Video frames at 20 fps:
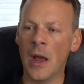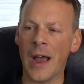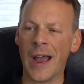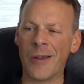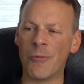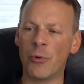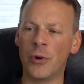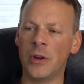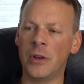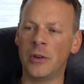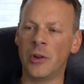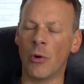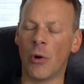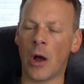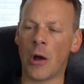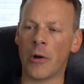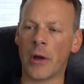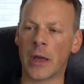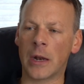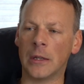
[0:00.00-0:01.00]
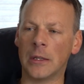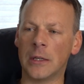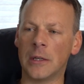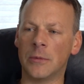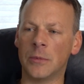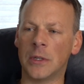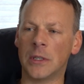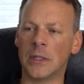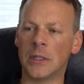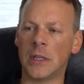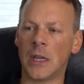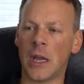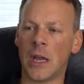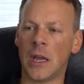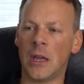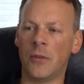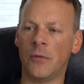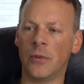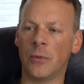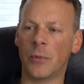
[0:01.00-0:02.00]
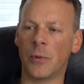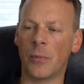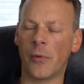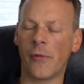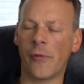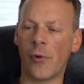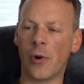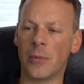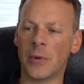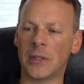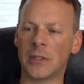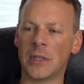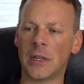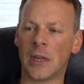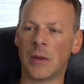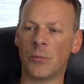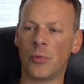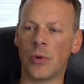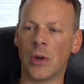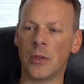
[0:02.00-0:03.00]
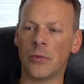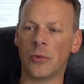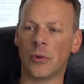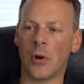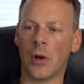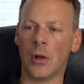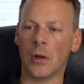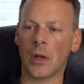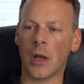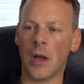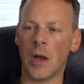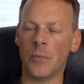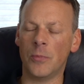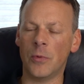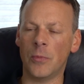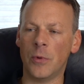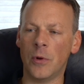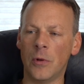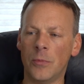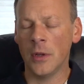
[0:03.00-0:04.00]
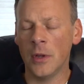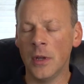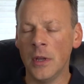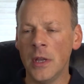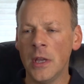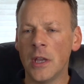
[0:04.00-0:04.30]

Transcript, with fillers: I would go out on a limb and say from a performance standpoint, they're all comparable.